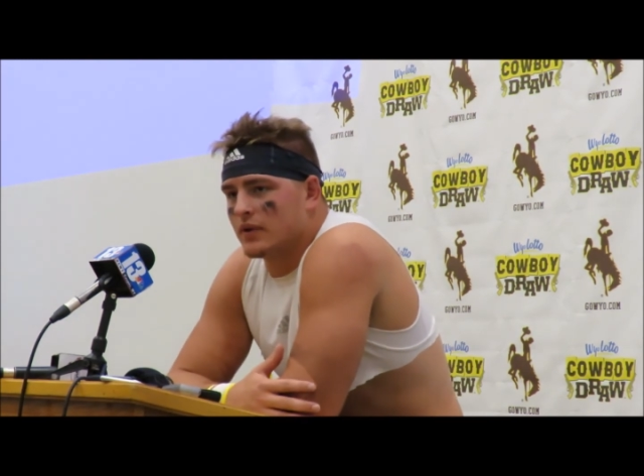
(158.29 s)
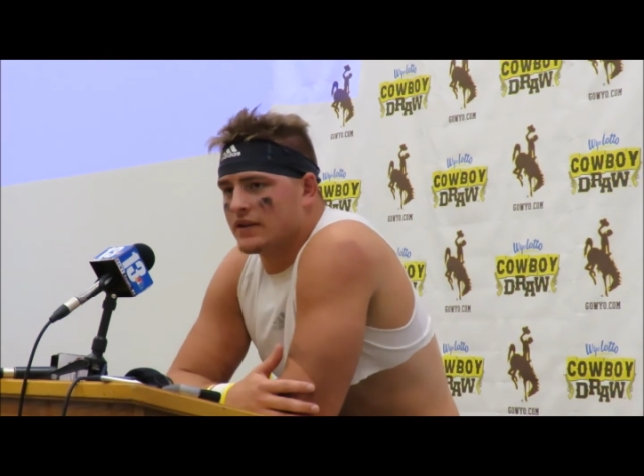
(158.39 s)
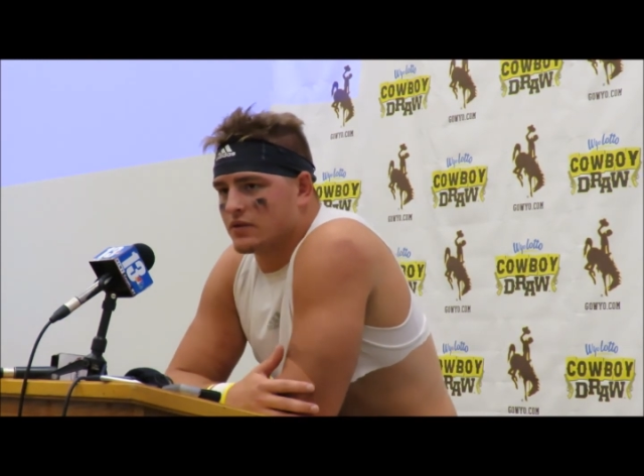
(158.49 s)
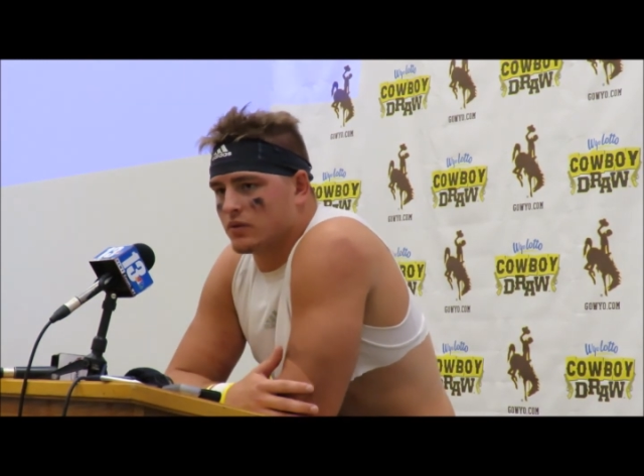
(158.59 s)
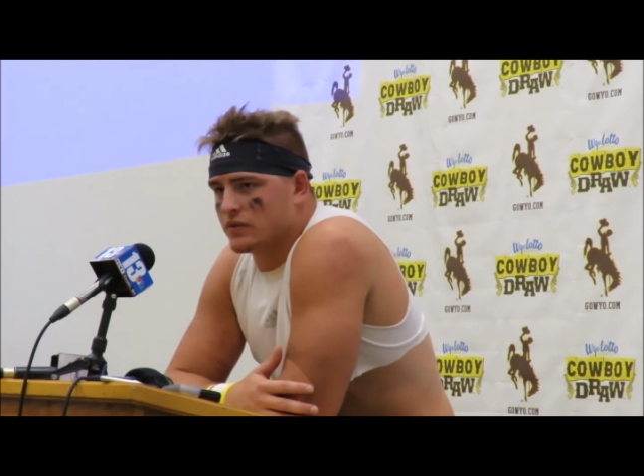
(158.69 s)

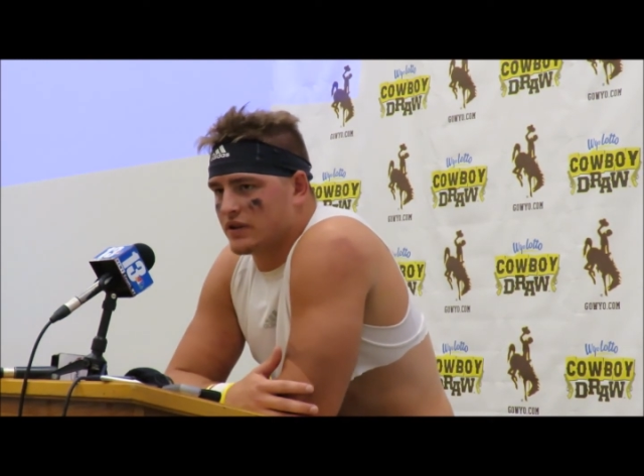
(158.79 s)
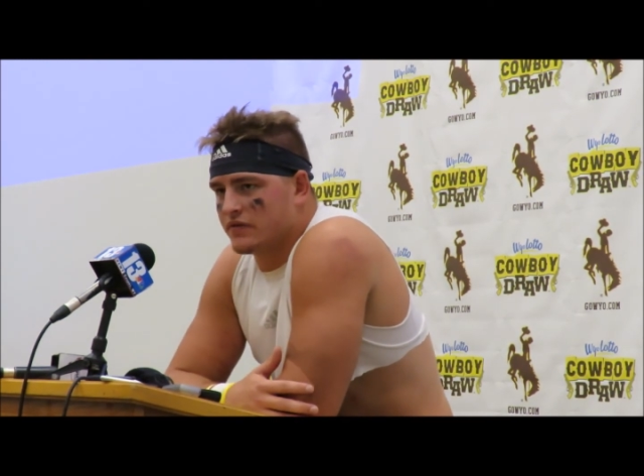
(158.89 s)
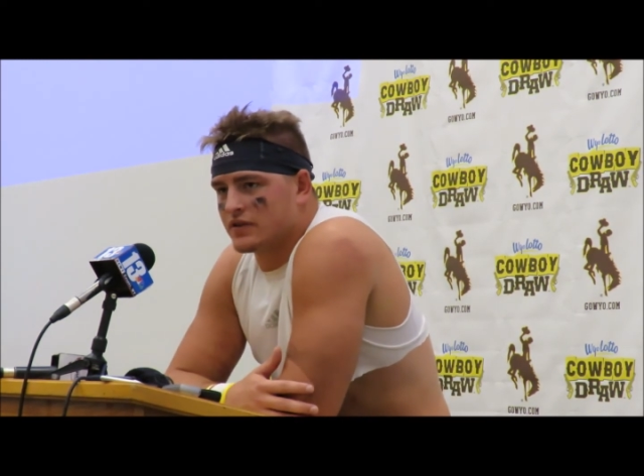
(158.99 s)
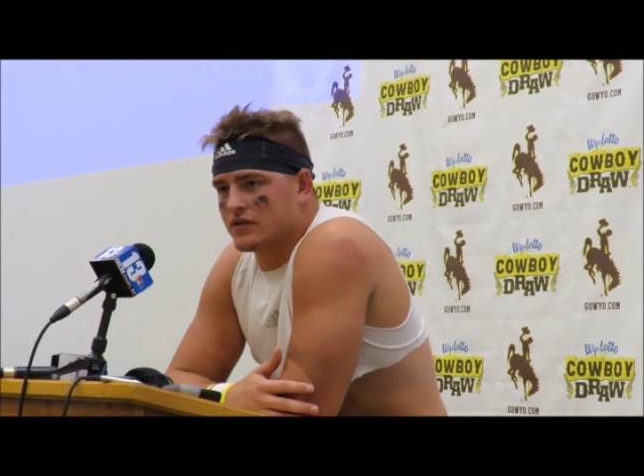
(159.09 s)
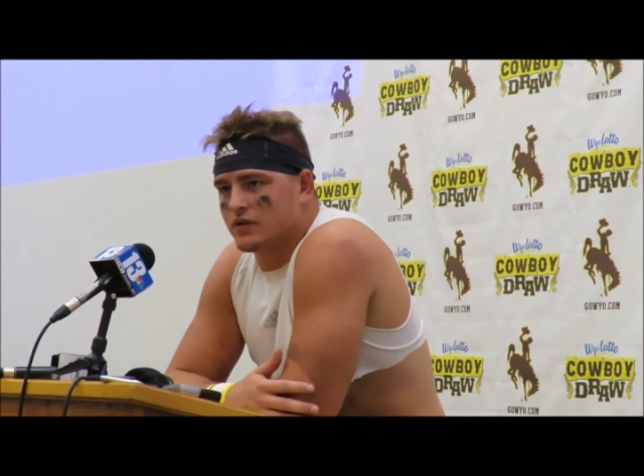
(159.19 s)
as a whole
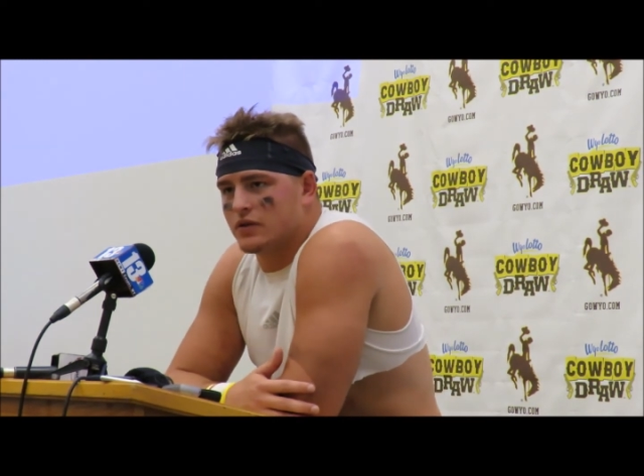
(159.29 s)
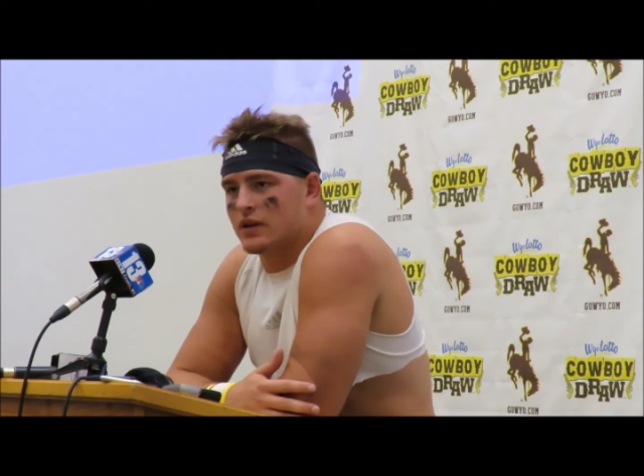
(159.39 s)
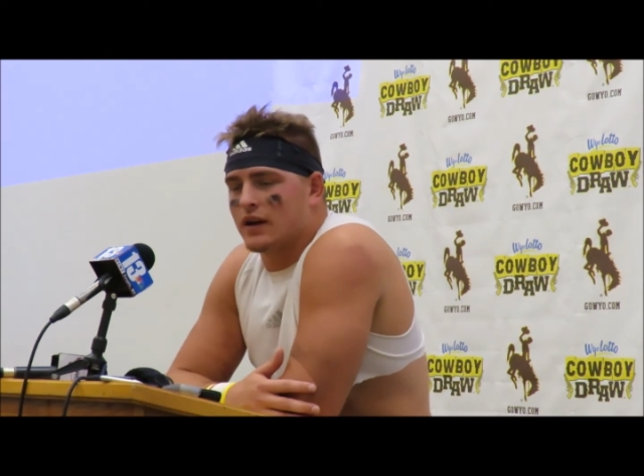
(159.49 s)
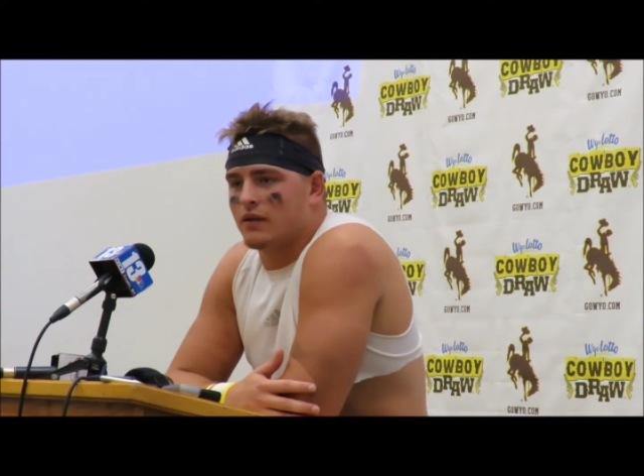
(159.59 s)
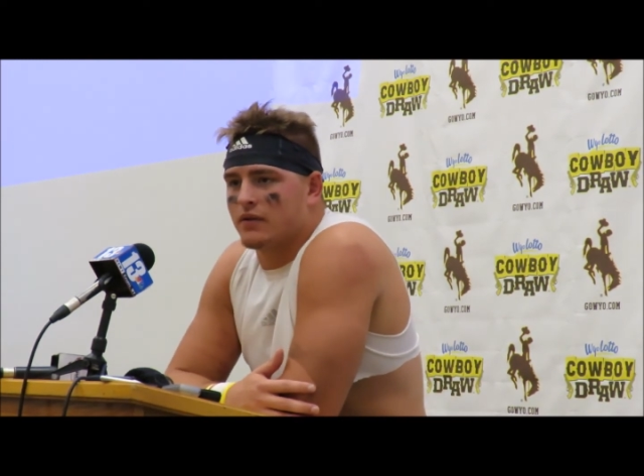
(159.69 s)
defensive unit.
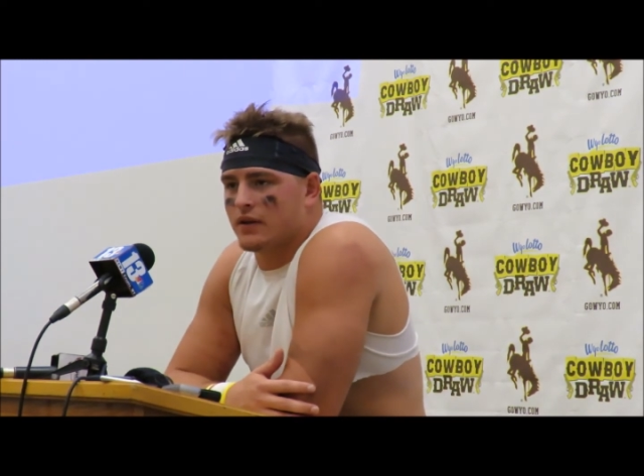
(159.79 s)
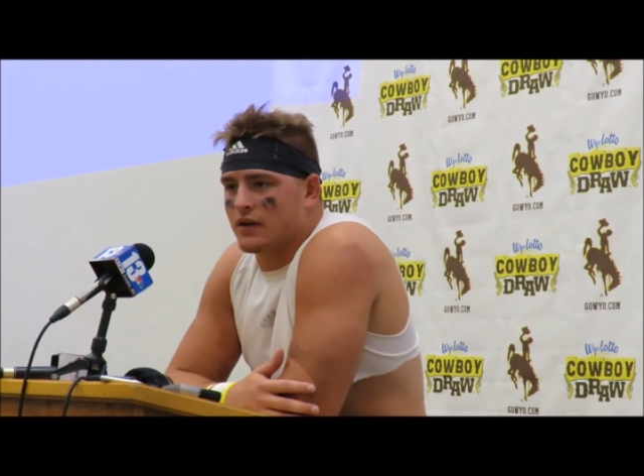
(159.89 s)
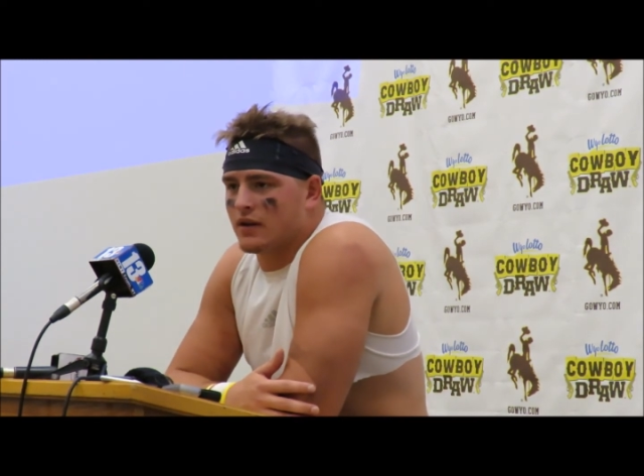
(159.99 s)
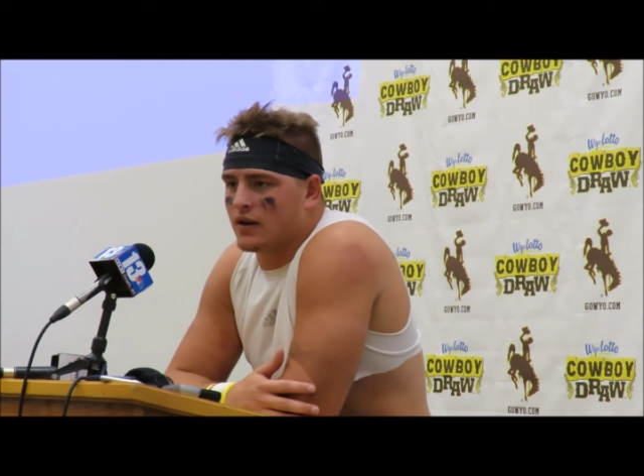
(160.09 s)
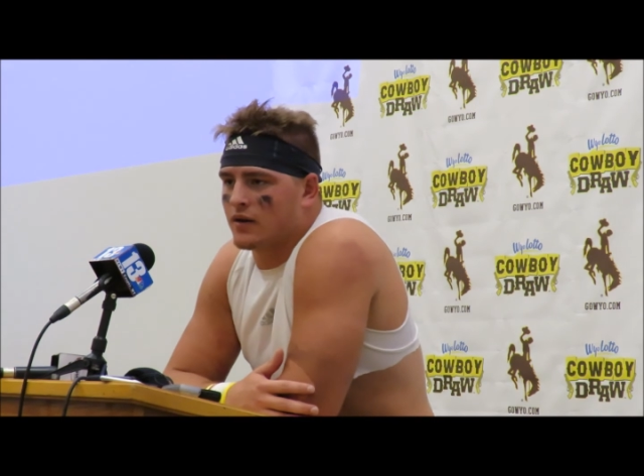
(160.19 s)
I don't
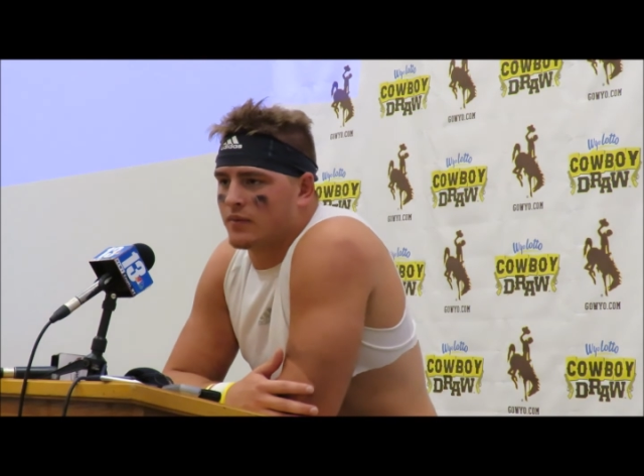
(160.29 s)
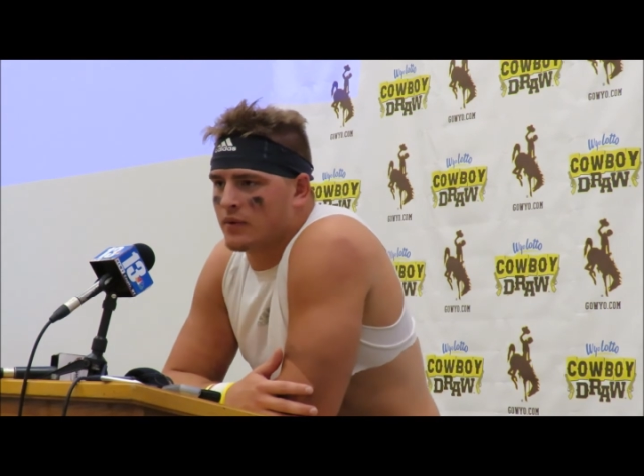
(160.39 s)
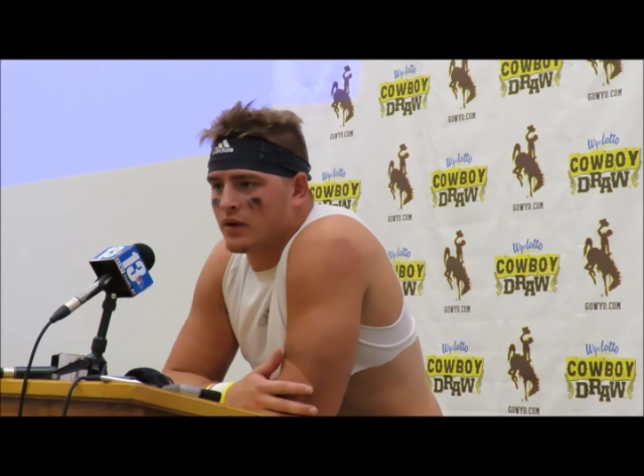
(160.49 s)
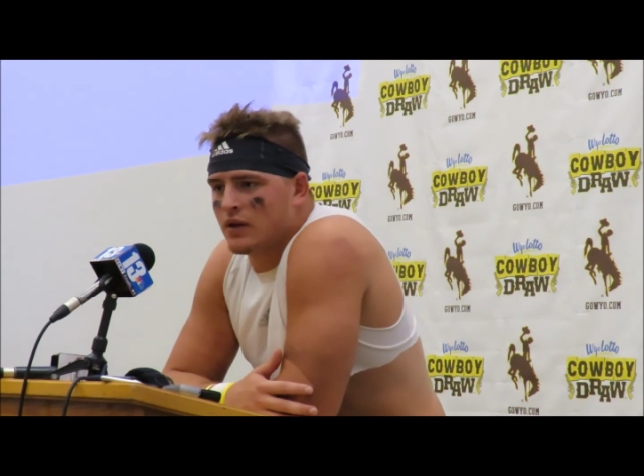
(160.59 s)
think um,